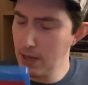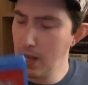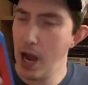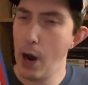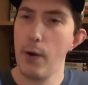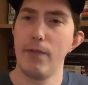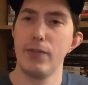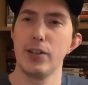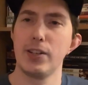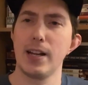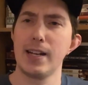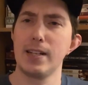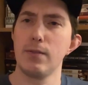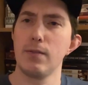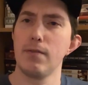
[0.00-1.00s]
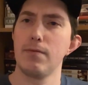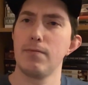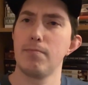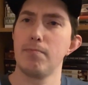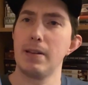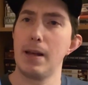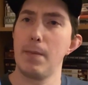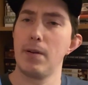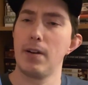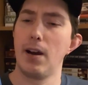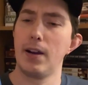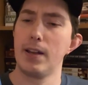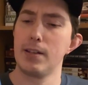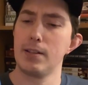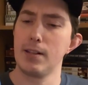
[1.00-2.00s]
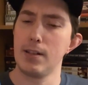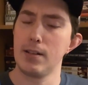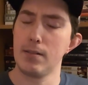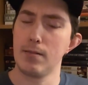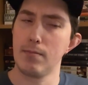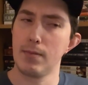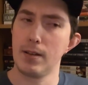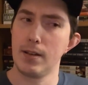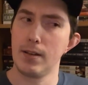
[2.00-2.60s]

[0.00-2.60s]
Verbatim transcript: I would have just liked to have been able to at least see some